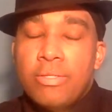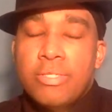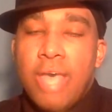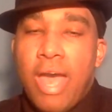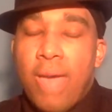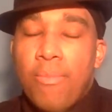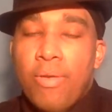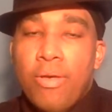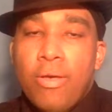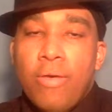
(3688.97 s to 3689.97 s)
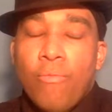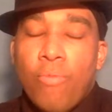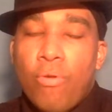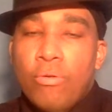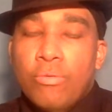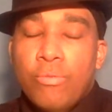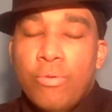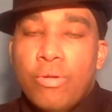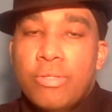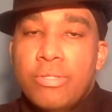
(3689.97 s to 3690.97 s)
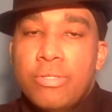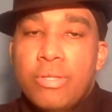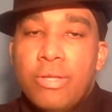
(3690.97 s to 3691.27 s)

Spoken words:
Zap, Rolls Royce,